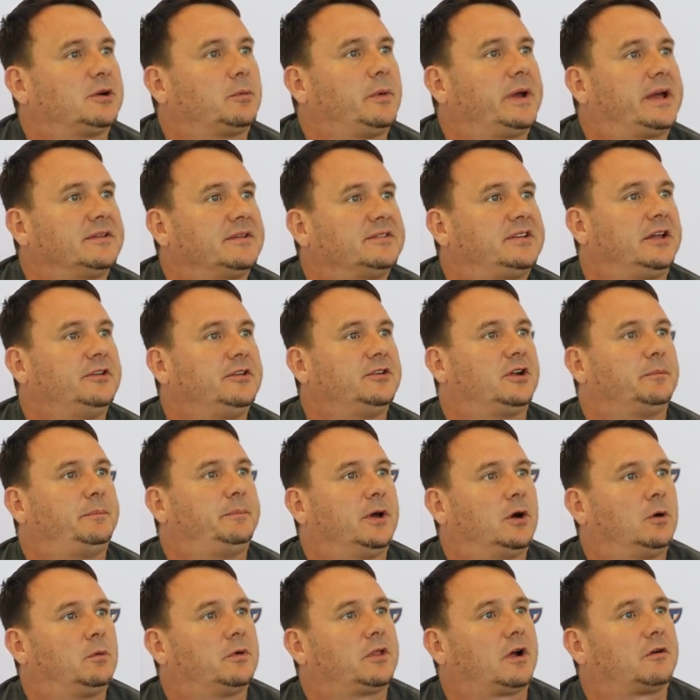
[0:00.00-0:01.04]
that we continue to
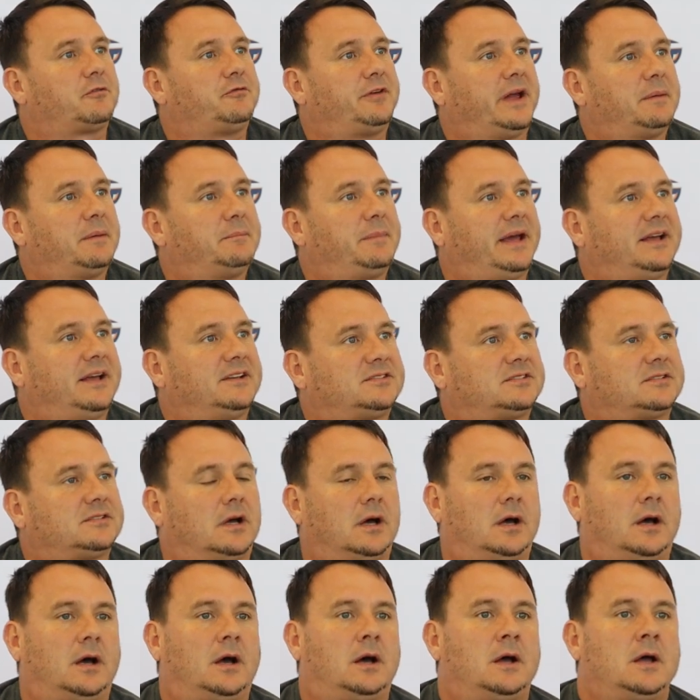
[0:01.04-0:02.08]
build with our fan base
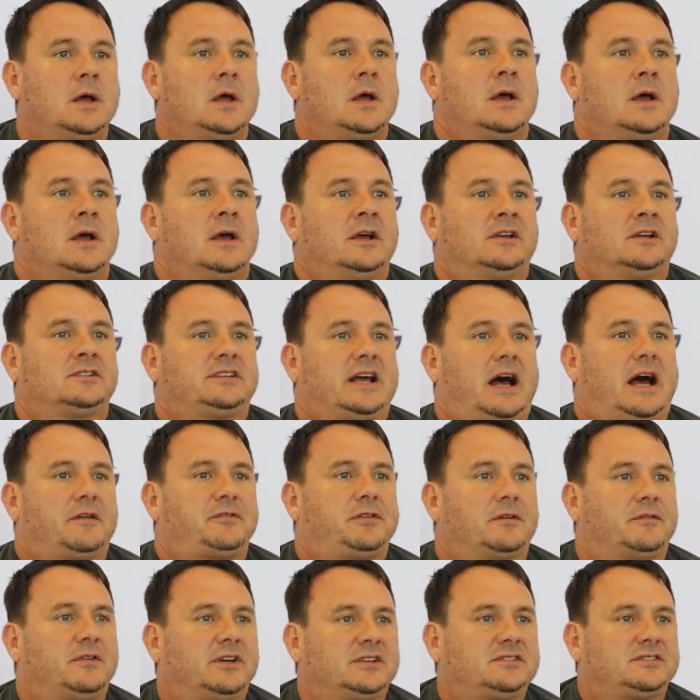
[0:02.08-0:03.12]

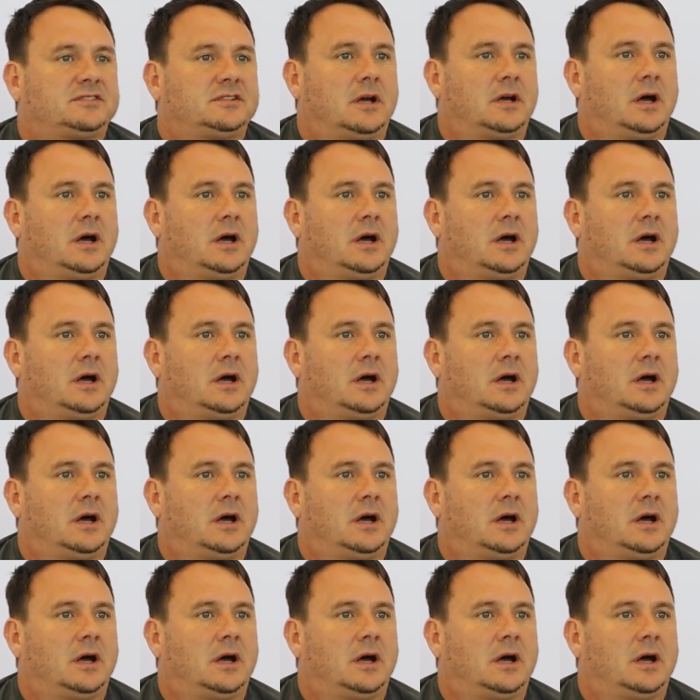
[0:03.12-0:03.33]
south of us.